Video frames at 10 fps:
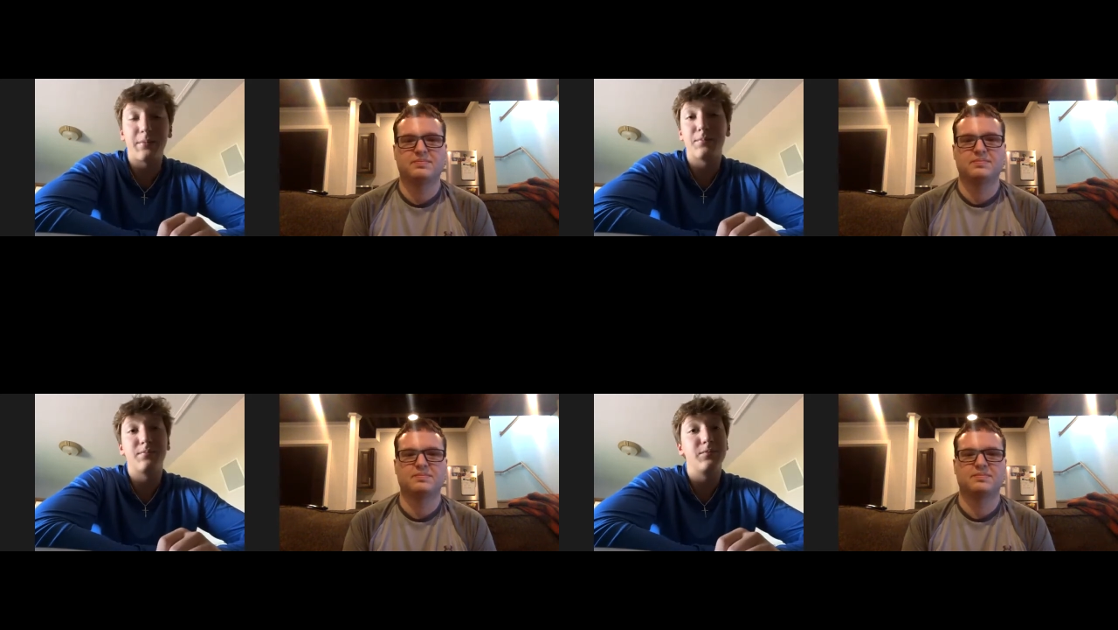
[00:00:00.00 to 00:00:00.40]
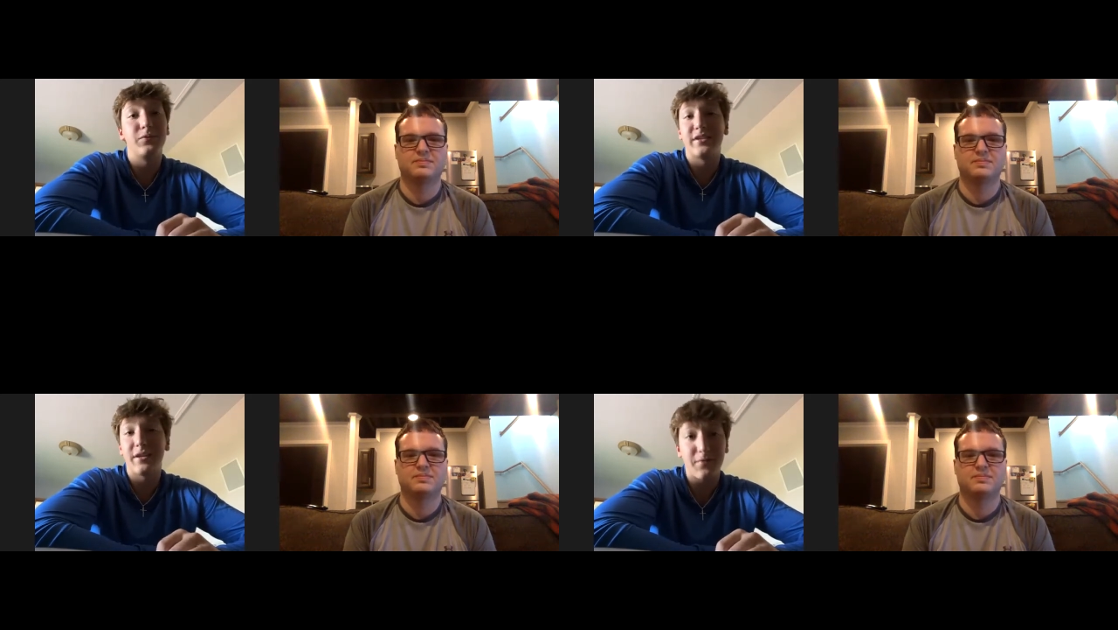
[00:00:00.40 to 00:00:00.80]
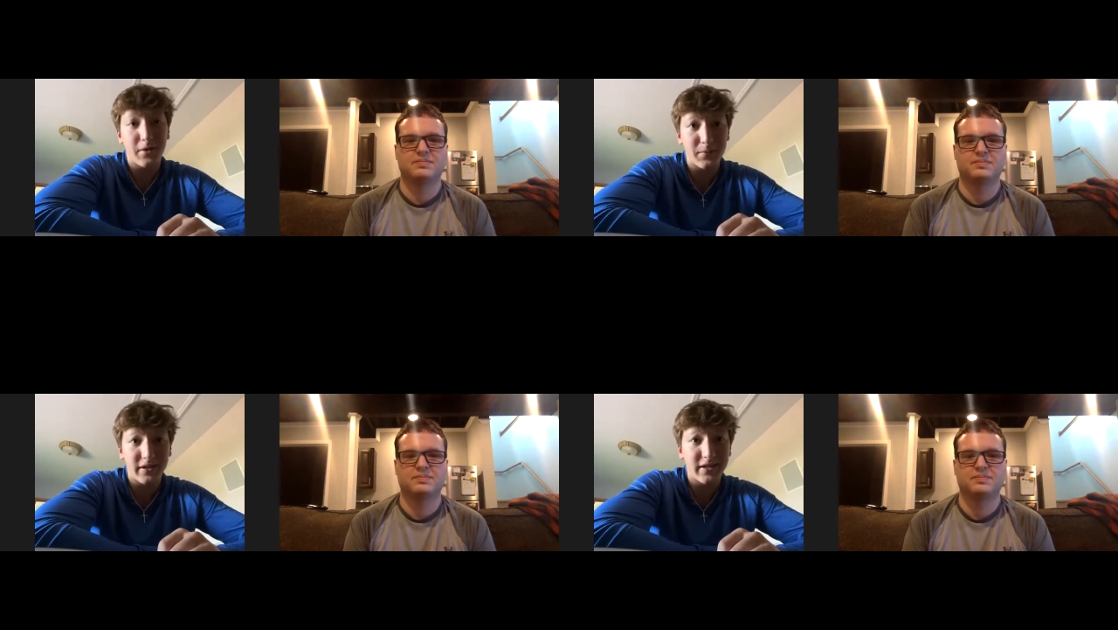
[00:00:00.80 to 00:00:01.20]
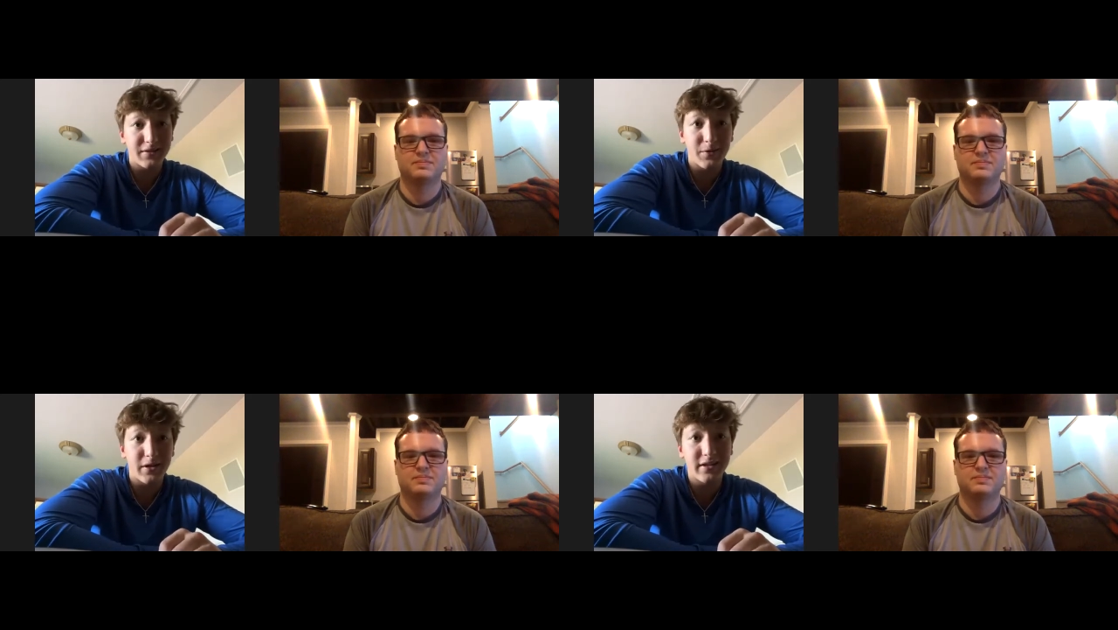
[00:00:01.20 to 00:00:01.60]
Speaker 1: I'm stiff arming
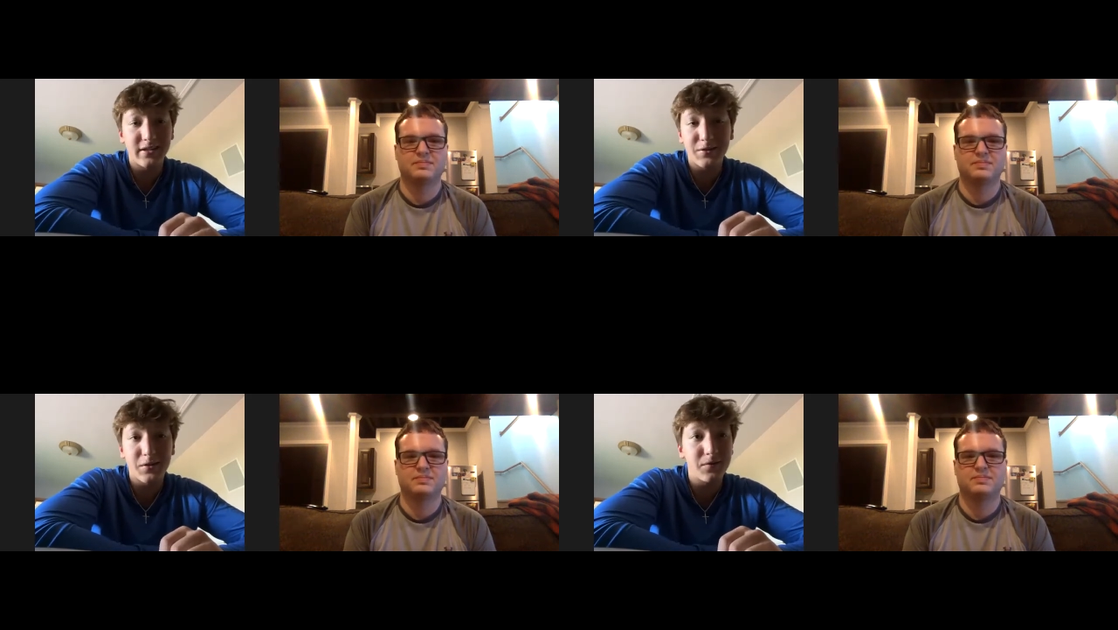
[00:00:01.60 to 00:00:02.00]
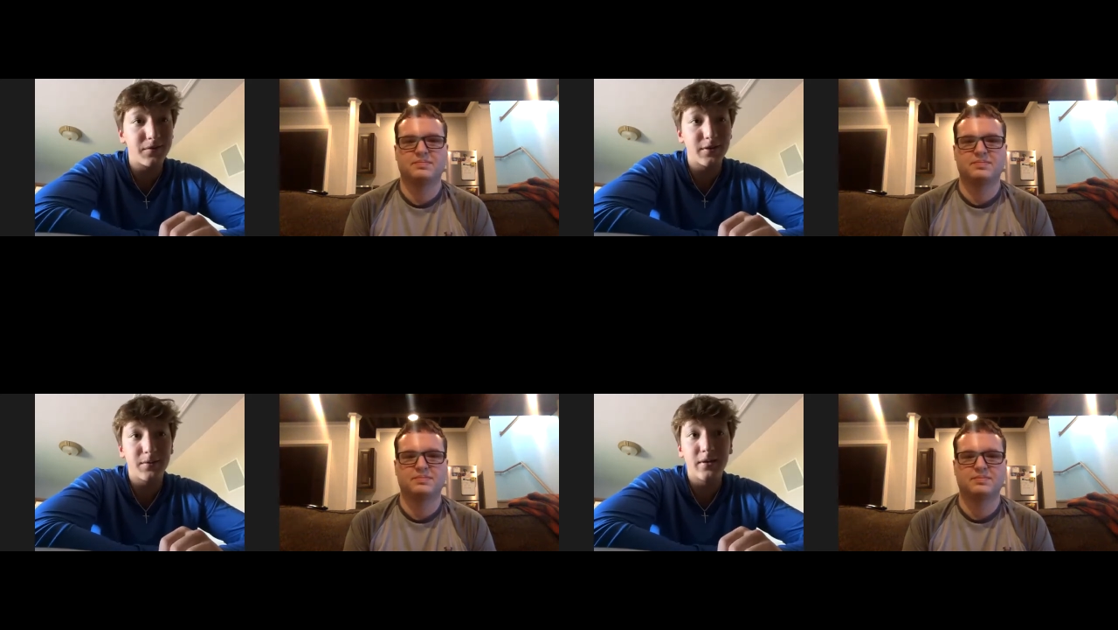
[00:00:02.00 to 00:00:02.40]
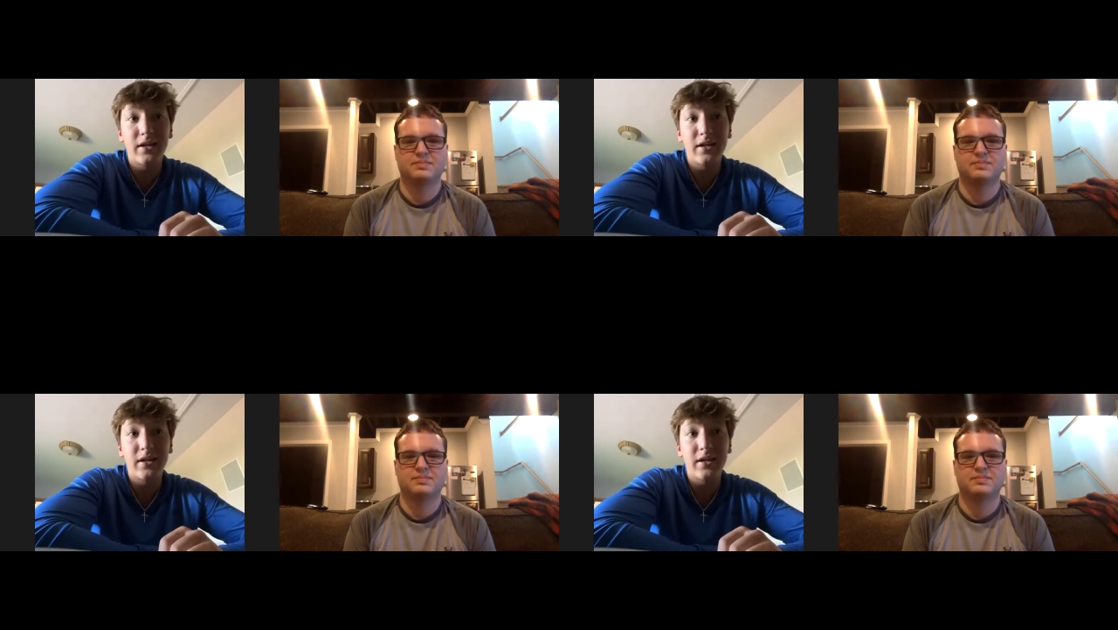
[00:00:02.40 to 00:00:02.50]
kids, running kids over,